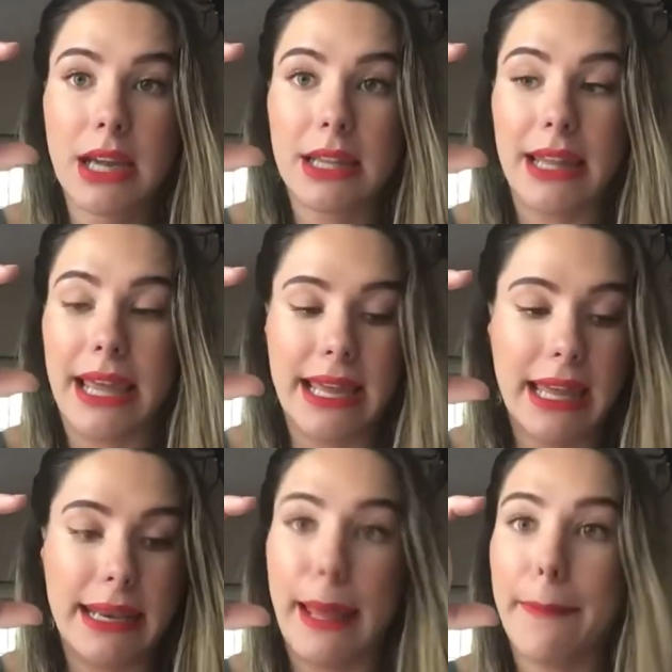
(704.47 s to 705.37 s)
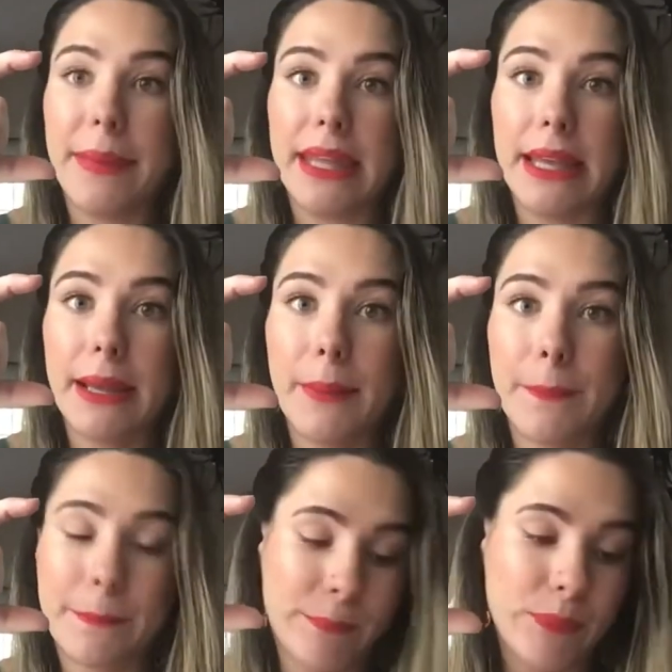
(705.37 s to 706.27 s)
like that big,
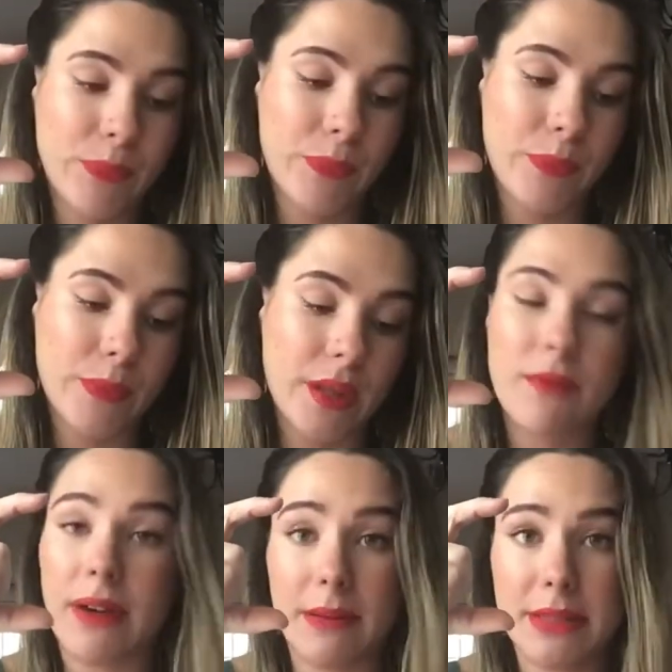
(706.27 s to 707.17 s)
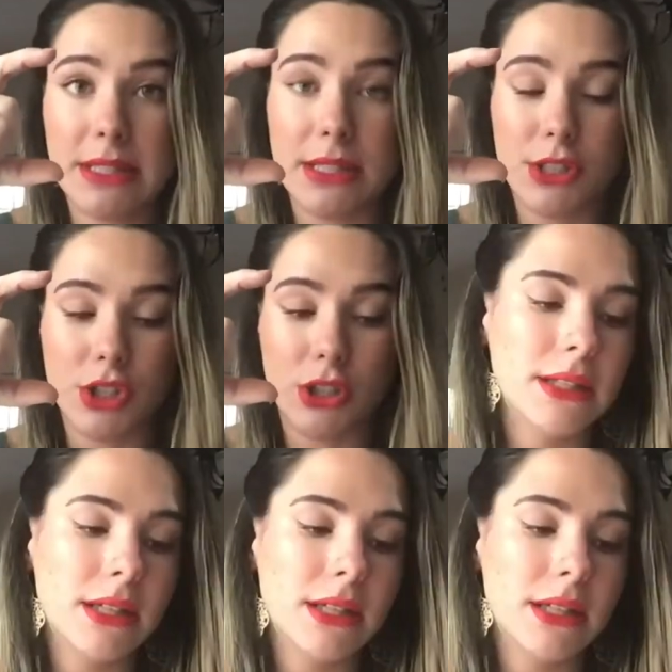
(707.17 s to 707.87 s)
vitamin C serum.